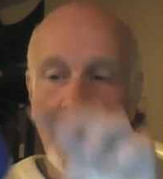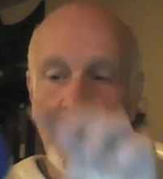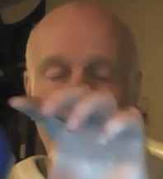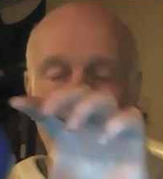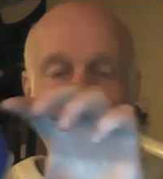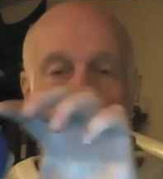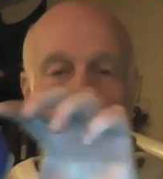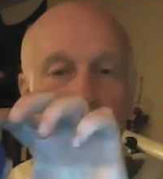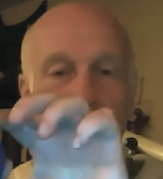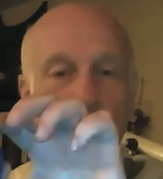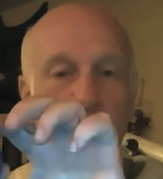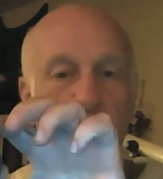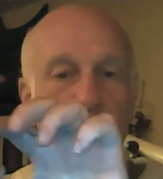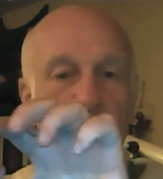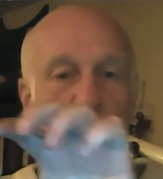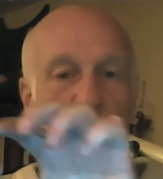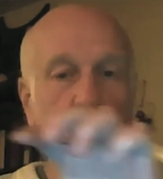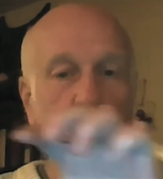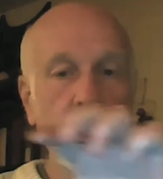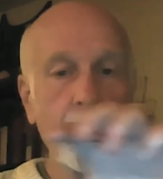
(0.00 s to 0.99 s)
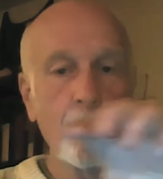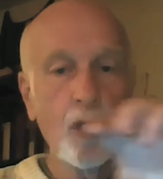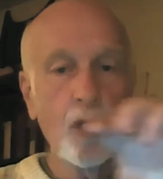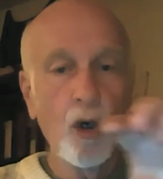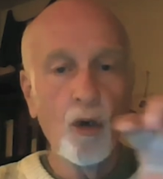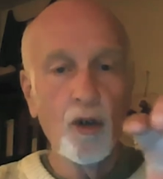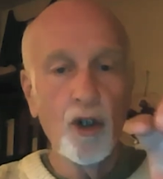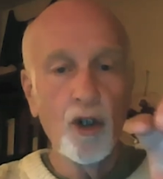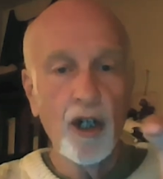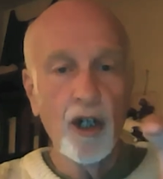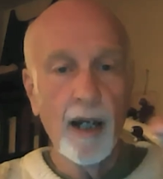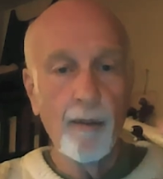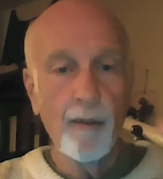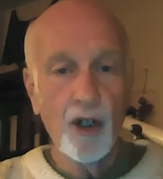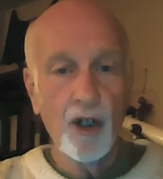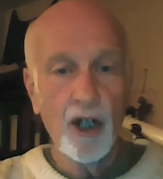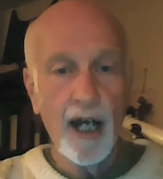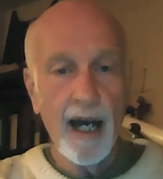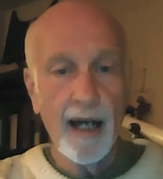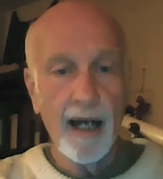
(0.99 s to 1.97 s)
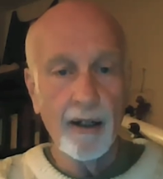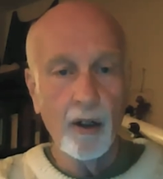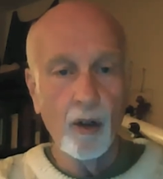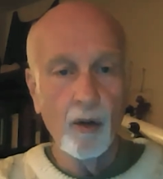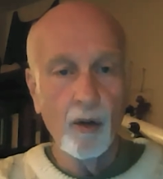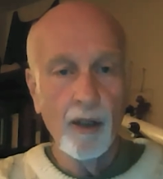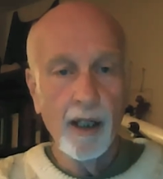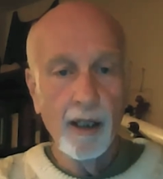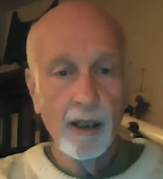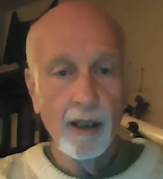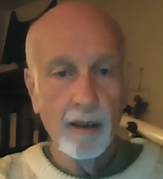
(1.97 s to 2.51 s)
So this ice cream cone shaped shadow,